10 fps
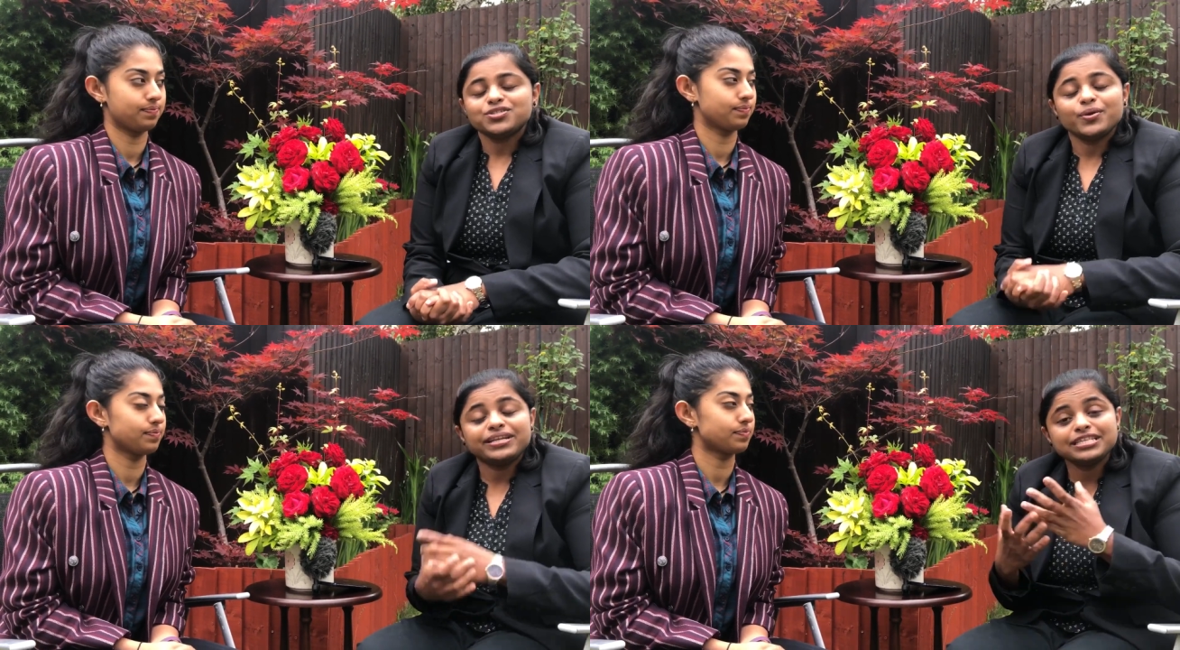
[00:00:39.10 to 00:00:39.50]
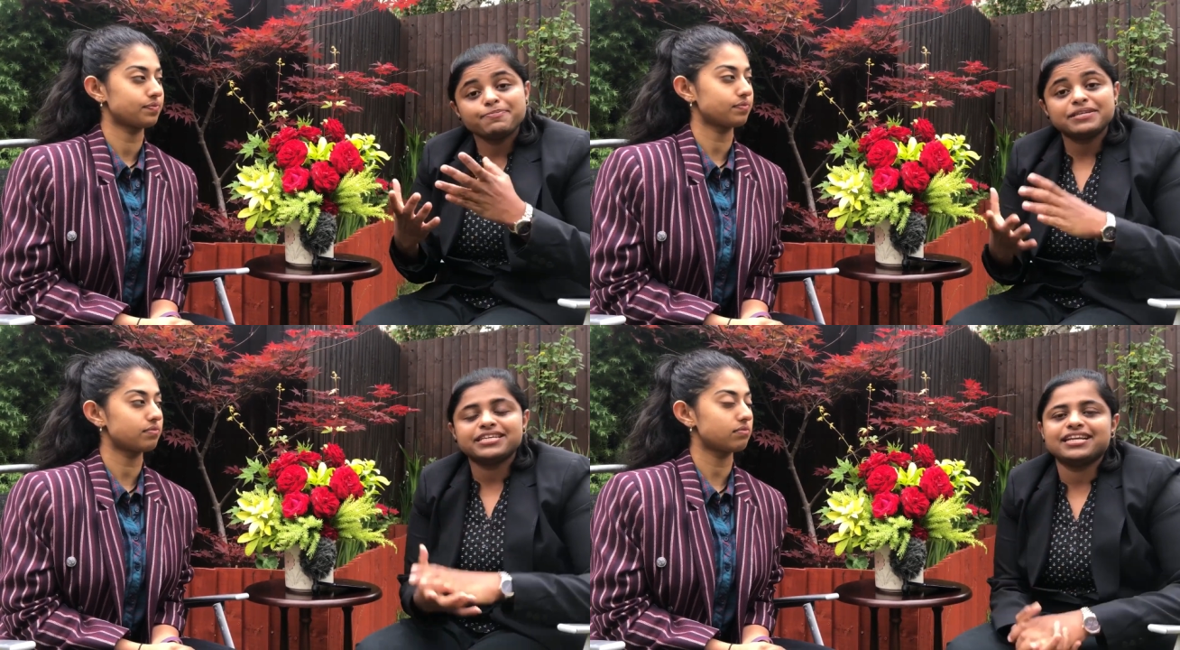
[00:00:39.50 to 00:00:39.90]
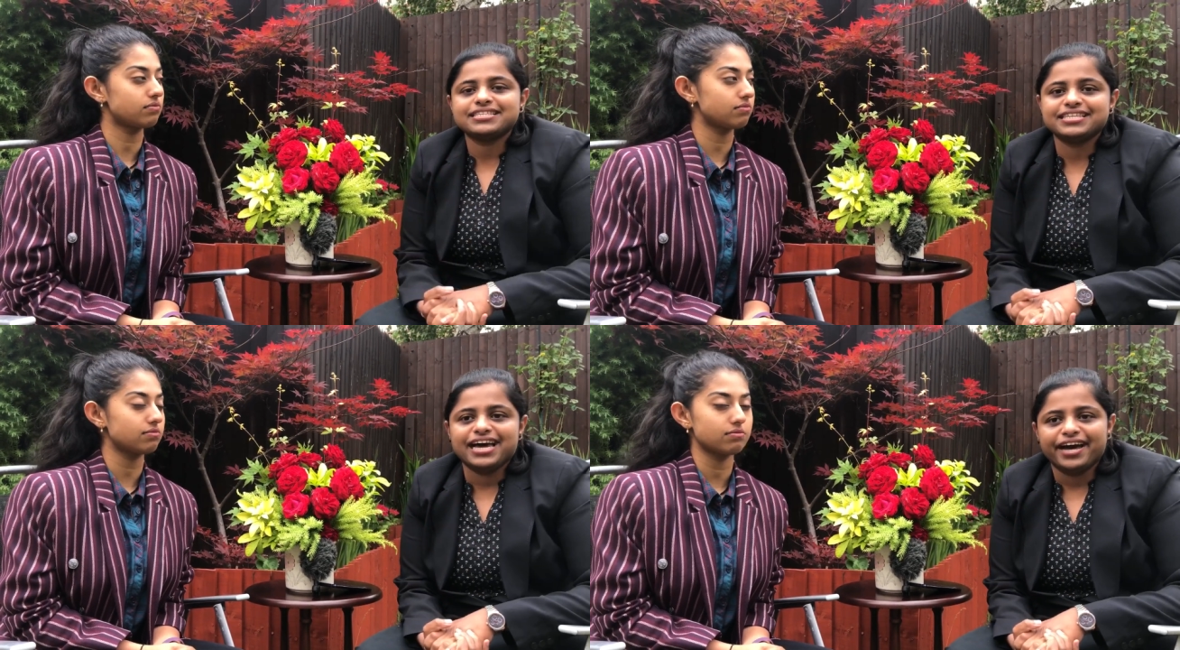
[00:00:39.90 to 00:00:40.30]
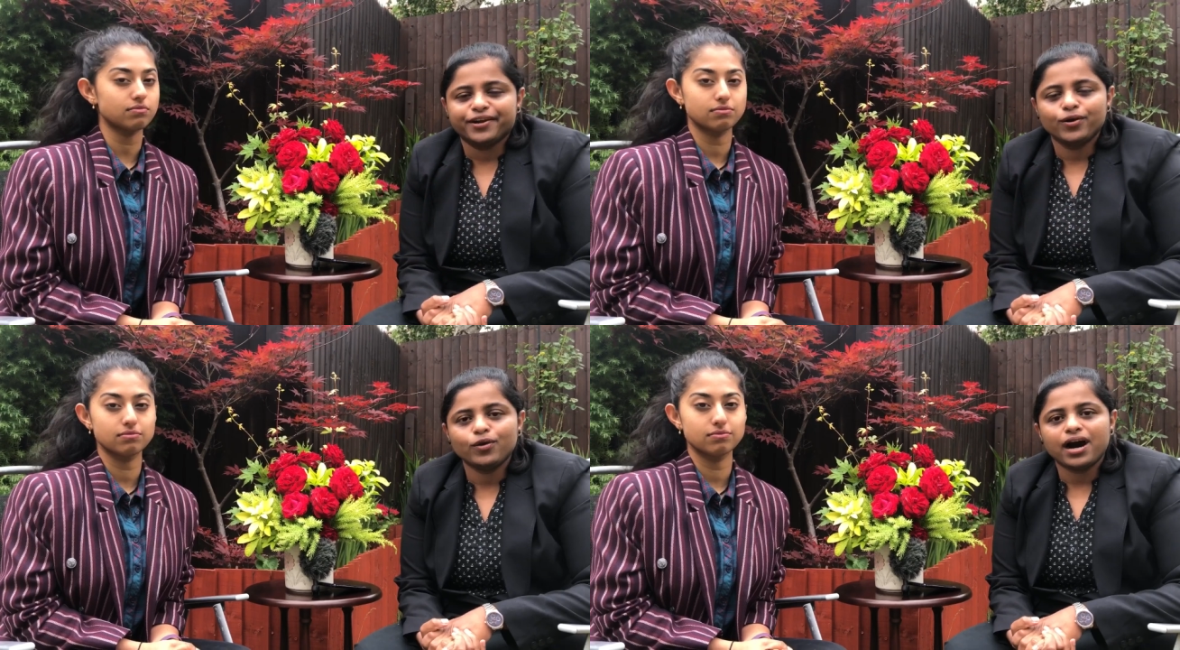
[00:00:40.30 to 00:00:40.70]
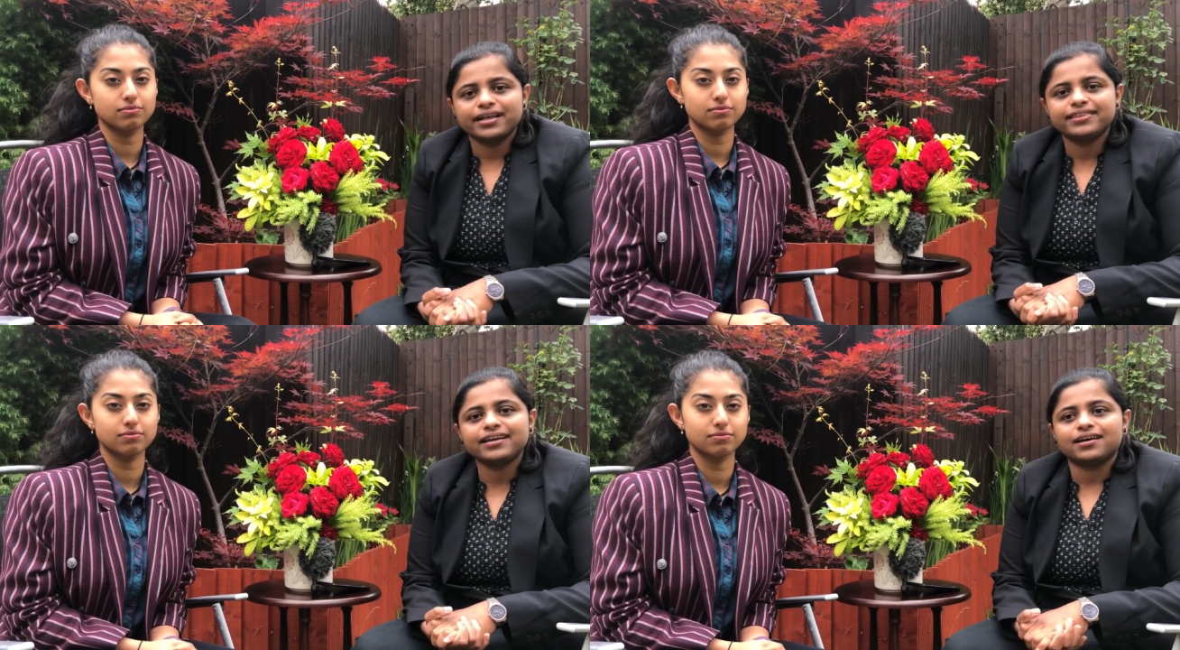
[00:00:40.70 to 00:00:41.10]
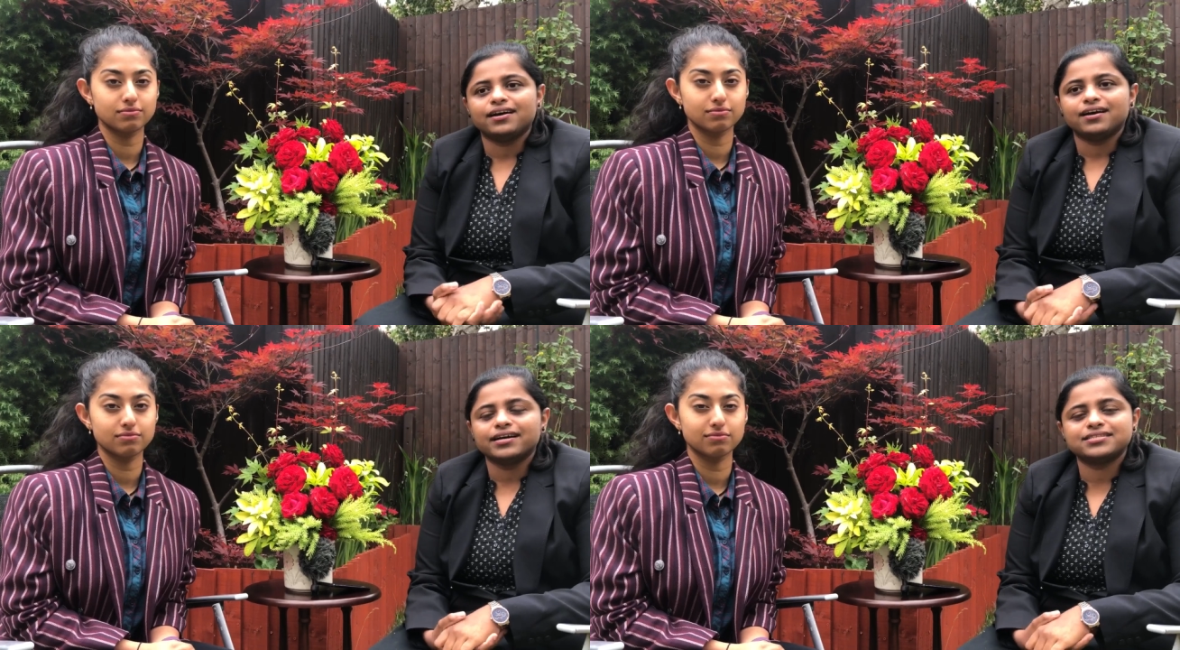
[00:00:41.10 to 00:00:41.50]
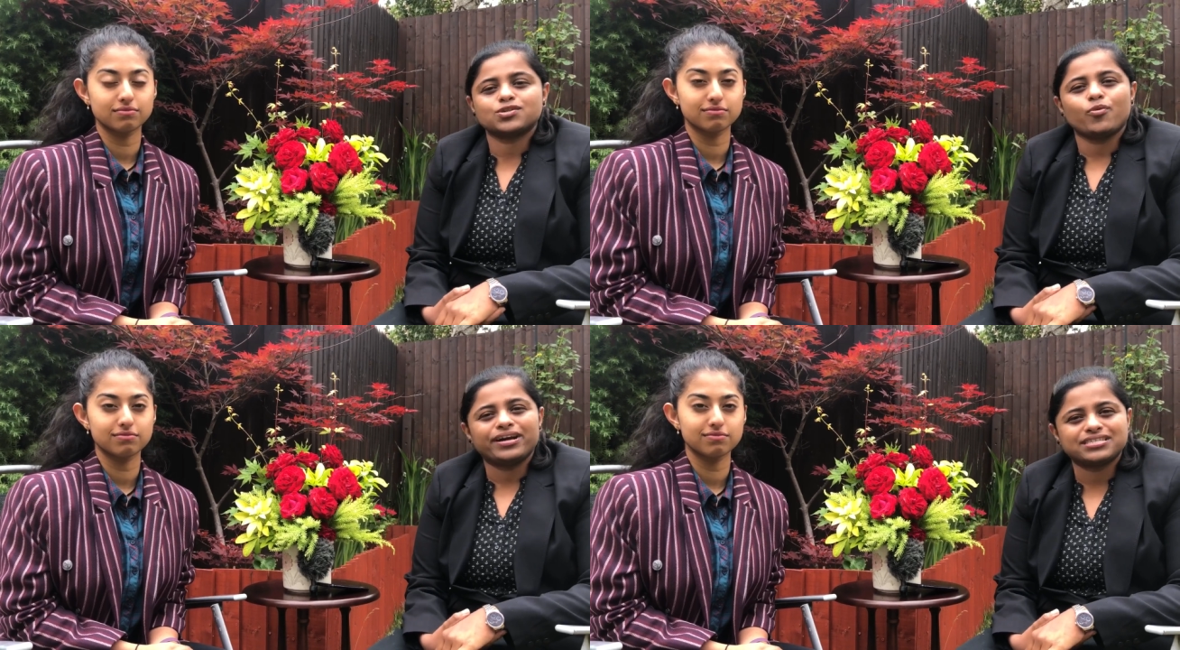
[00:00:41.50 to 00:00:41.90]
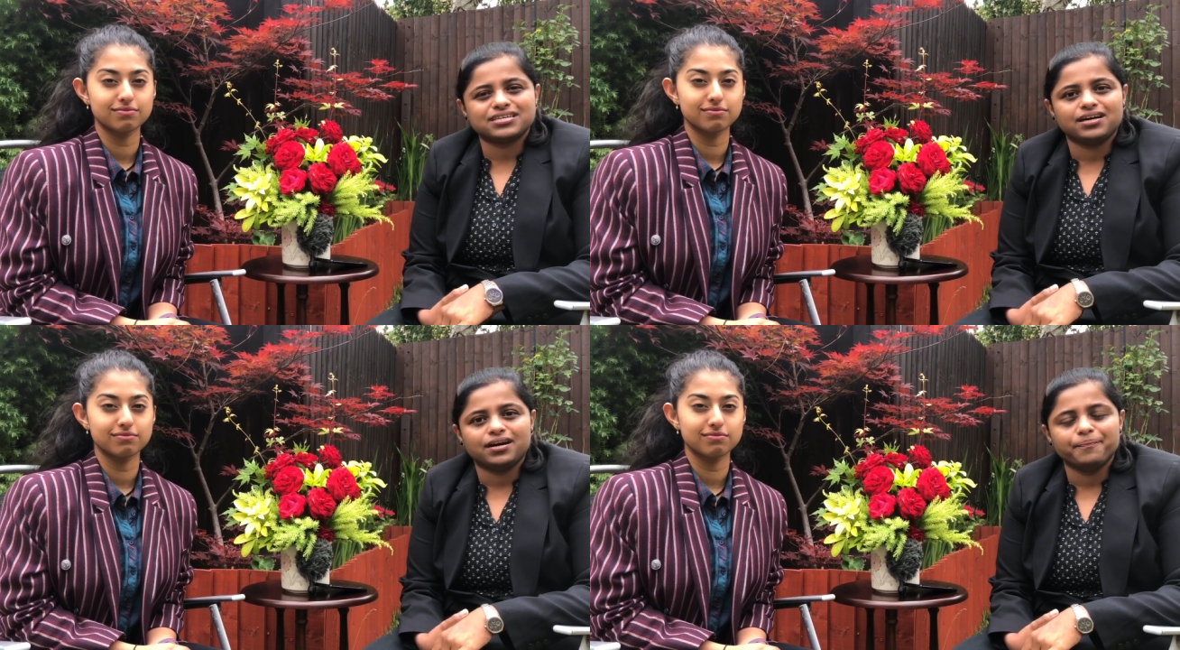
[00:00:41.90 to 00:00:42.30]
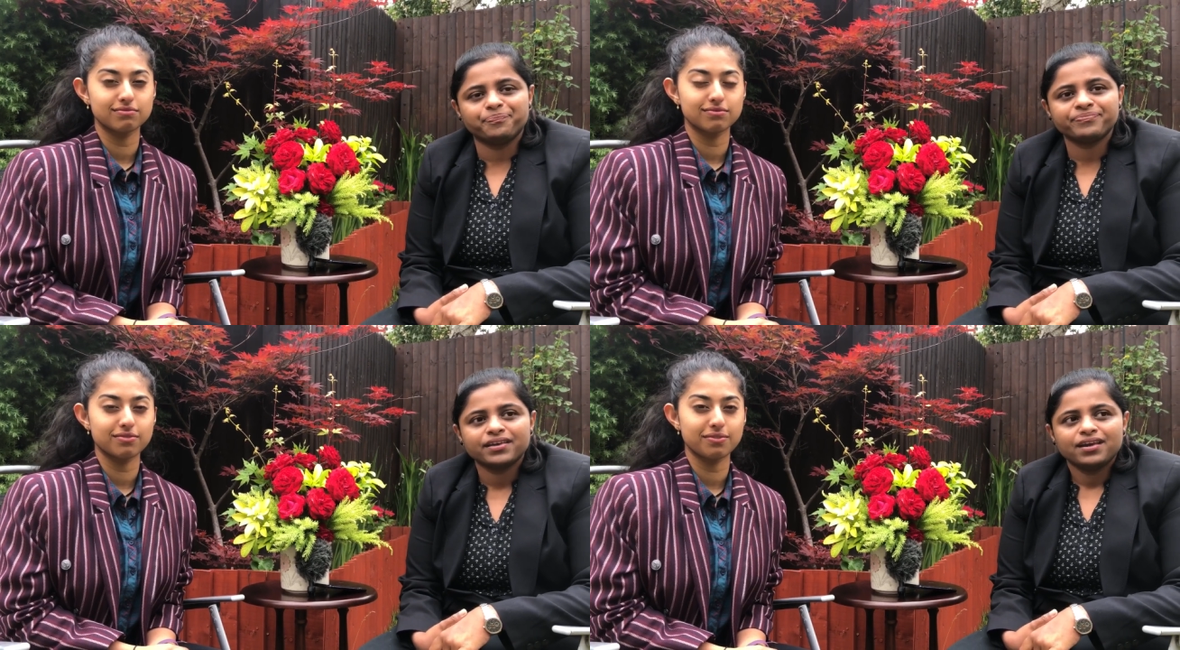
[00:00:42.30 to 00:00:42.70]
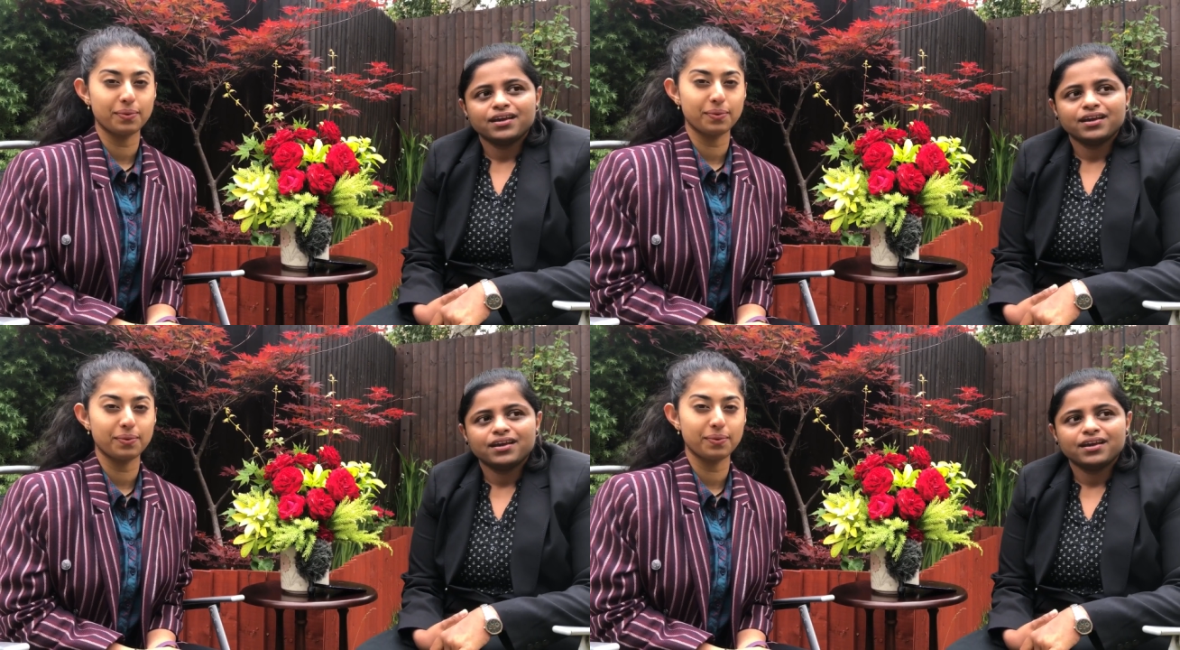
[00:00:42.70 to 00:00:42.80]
Speaker 1: So, in this particular scenario, I think uh, it's quite um,